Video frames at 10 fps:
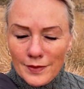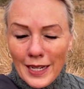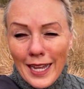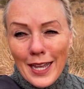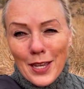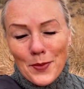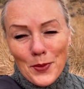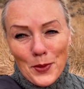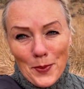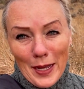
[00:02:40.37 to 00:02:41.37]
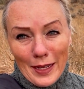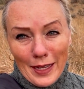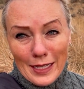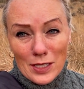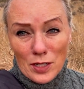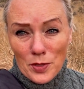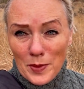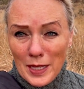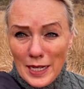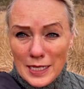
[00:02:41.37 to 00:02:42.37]
Hi, and welcome back. It's October
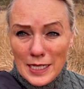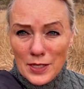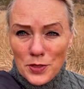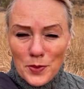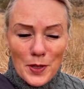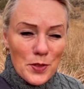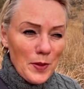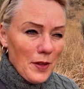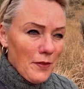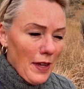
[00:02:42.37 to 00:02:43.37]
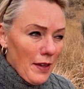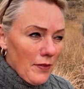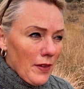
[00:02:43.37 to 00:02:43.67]
the 18th, 2025.